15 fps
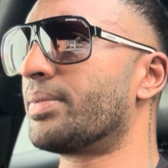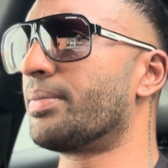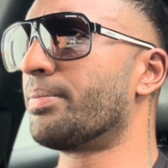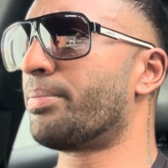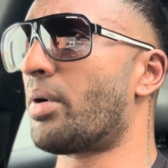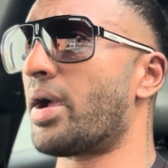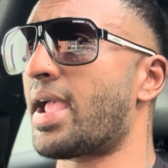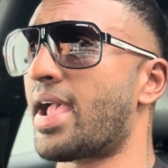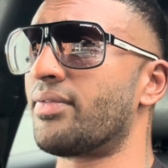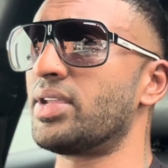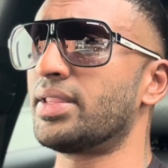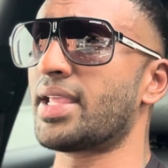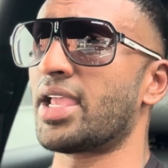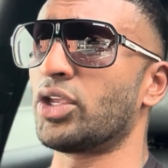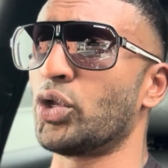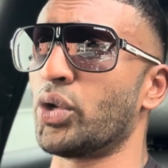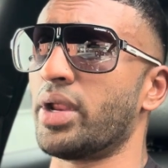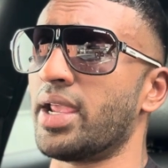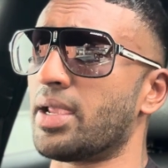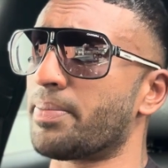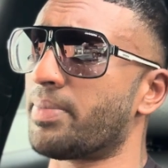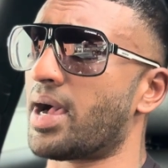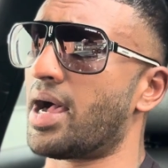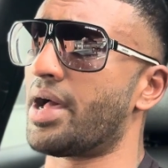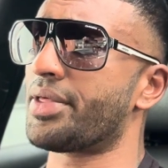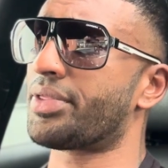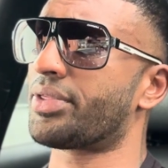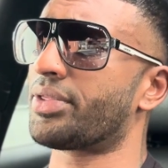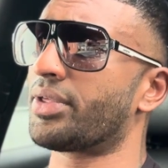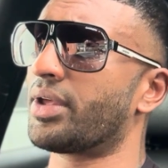by having that unique
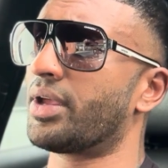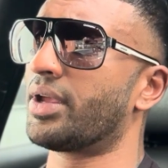path